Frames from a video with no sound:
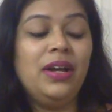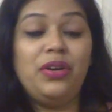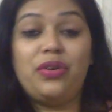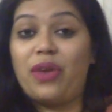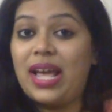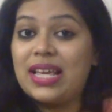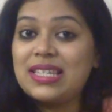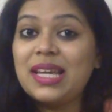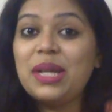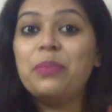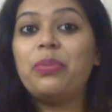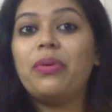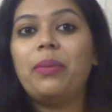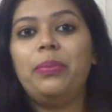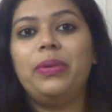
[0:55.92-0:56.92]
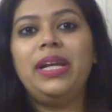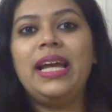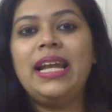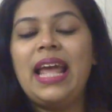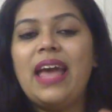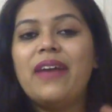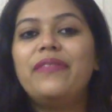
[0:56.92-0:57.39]
dressing properly
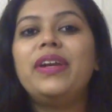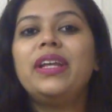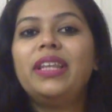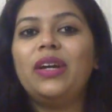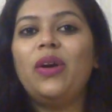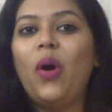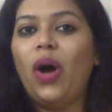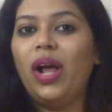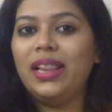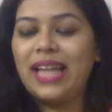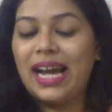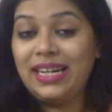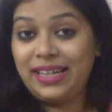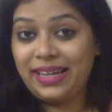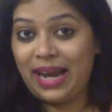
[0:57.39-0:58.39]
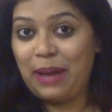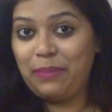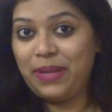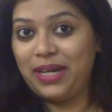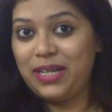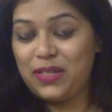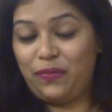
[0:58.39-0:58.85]
and everything, all that
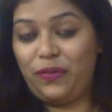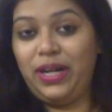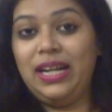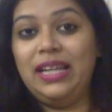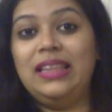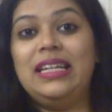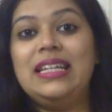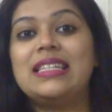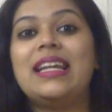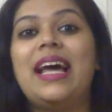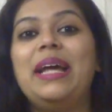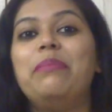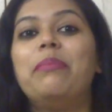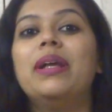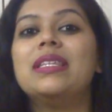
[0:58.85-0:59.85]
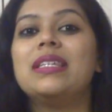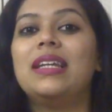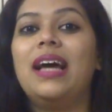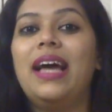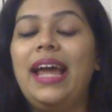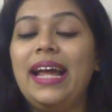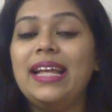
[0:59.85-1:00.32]
crap that is filled in these nine months
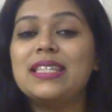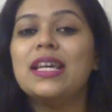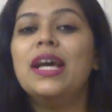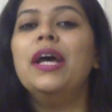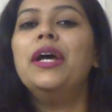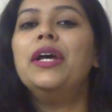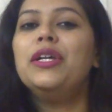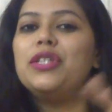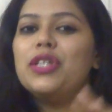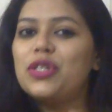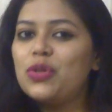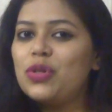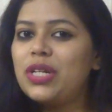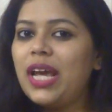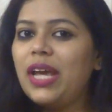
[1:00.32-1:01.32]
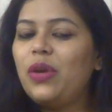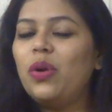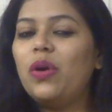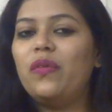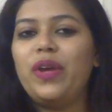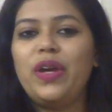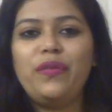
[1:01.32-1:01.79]
in our heads. Just to take you
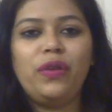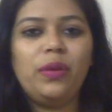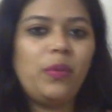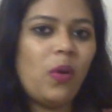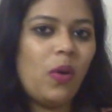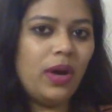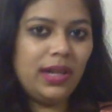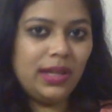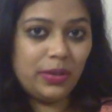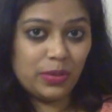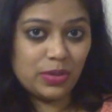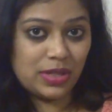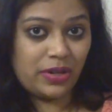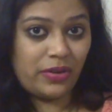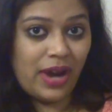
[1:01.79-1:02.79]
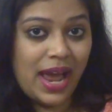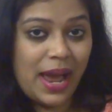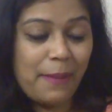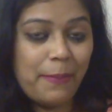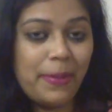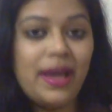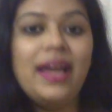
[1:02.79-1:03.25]
away from all those
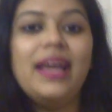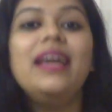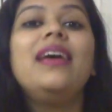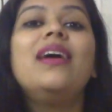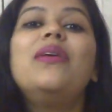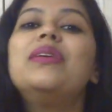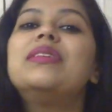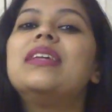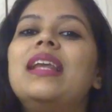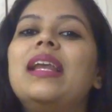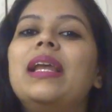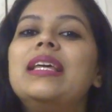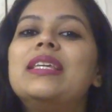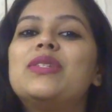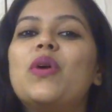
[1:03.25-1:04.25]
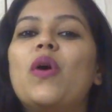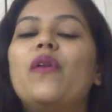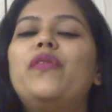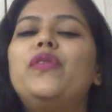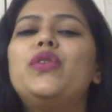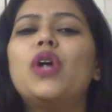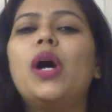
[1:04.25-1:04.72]
crap, here is list
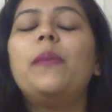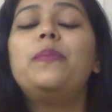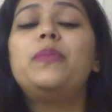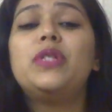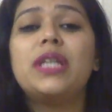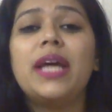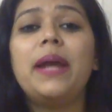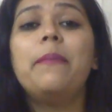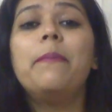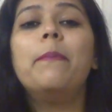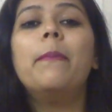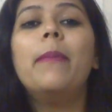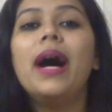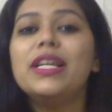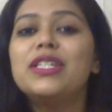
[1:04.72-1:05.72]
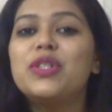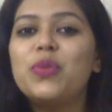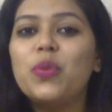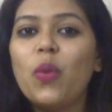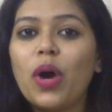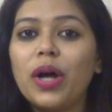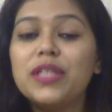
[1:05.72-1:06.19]
of top ten
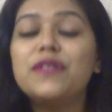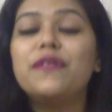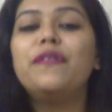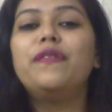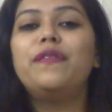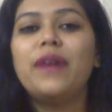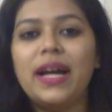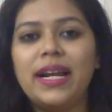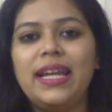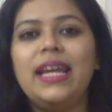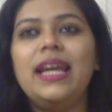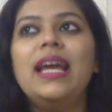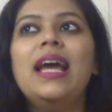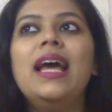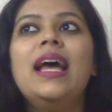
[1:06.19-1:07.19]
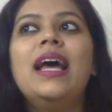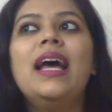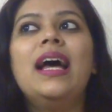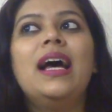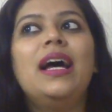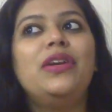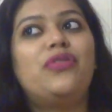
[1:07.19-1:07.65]
must-watch funny,
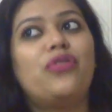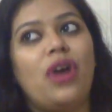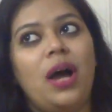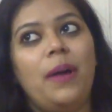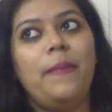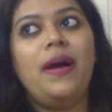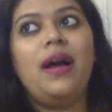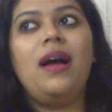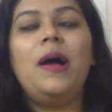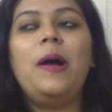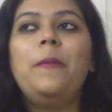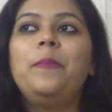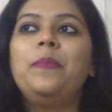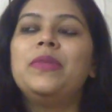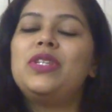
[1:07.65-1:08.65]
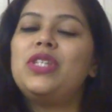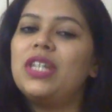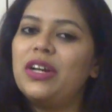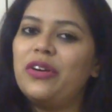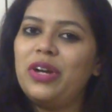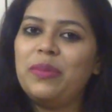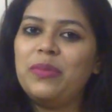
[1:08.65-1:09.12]
drama,
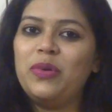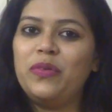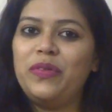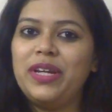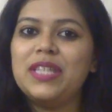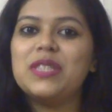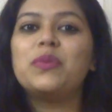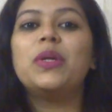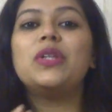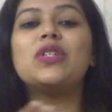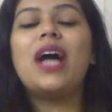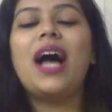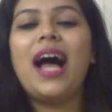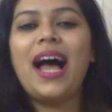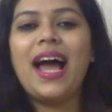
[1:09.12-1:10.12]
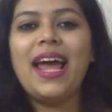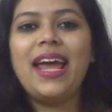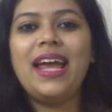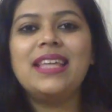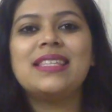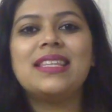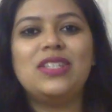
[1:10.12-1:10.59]
teary movies which
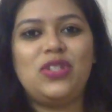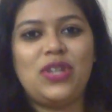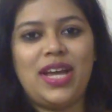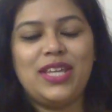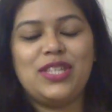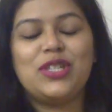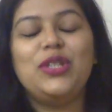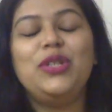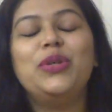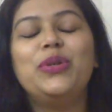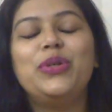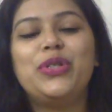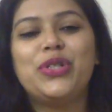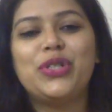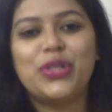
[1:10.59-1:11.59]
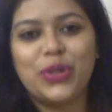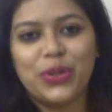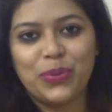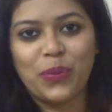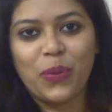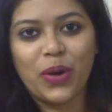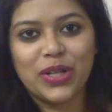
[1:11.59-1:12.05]
I suggest you
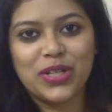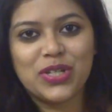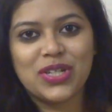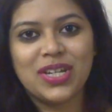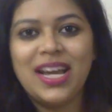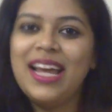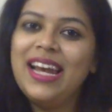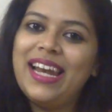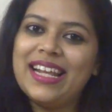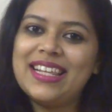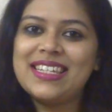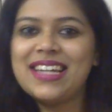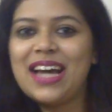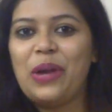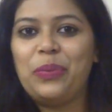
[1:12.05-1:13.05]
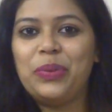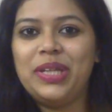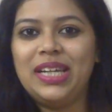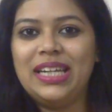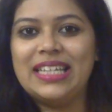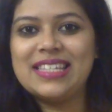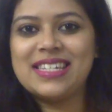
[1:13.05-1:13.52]
should watch. Let's start with
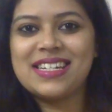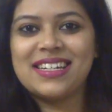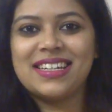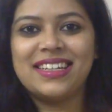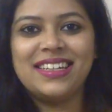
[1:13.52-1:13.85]
the list.